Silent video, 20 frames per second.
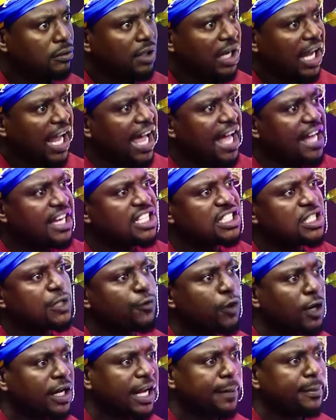any si
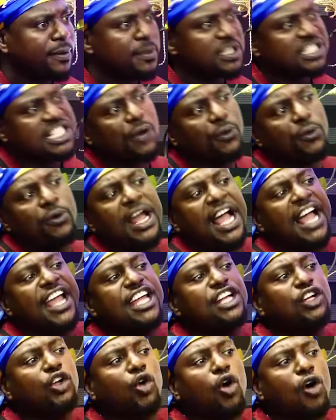folk bi se we are
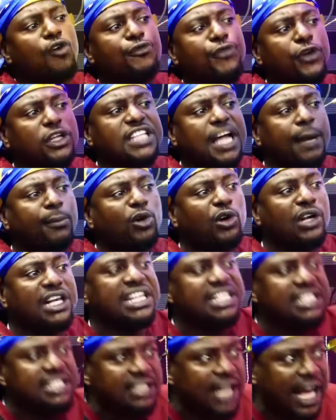in comfortable
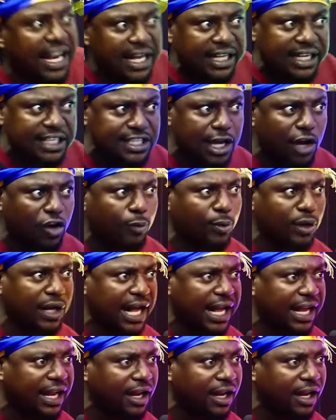lead ananya sa no mo kae